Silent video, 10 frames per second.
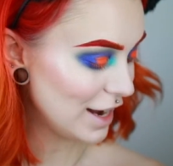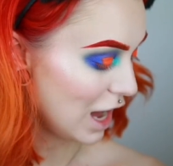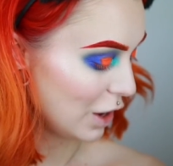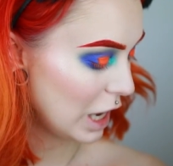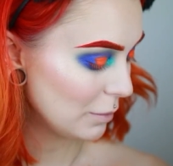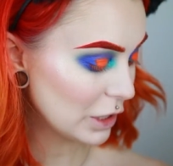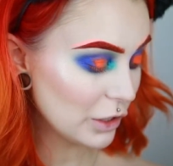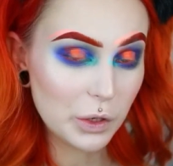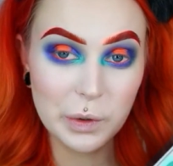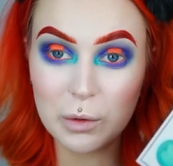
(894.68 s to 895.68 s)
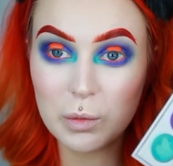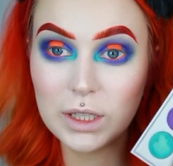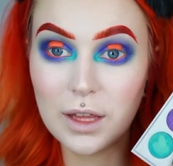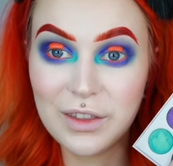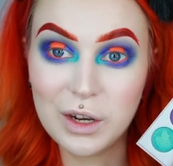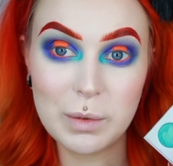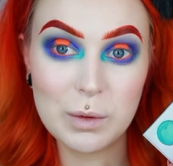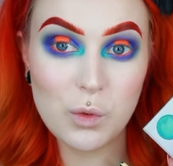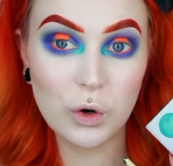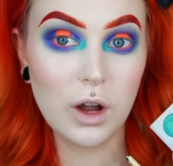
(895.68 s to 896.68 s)
now I'm gonna go in with a little bit
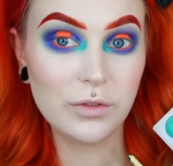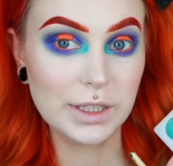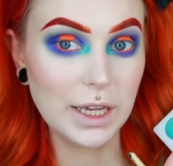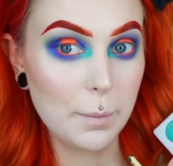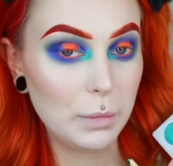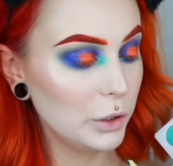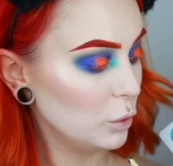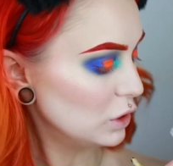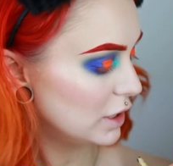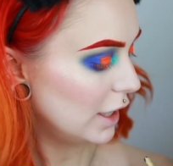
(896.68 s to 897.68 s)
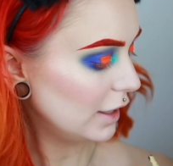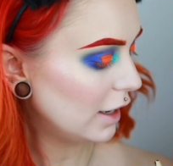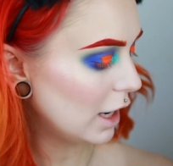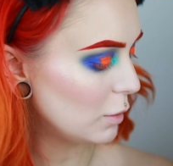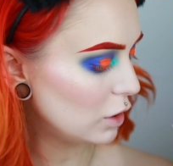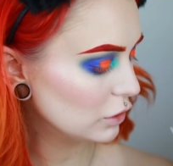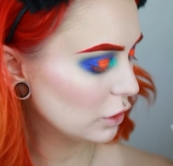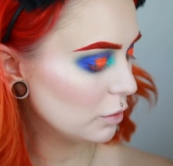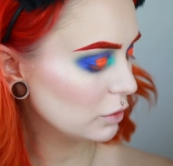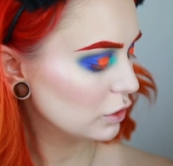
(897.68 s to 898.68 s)
more of the blue shade, and I'm also
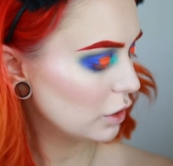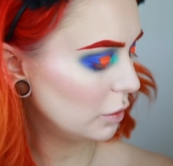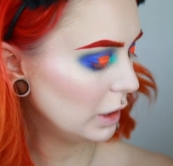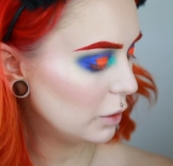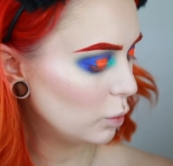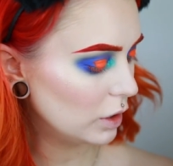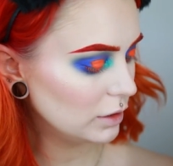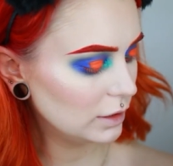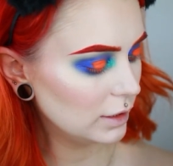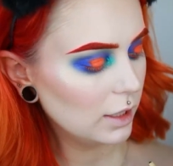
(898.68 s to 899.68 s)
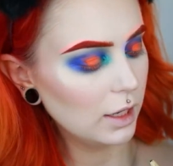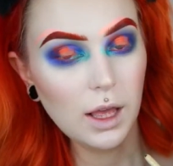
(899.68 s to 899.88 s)
going to go in with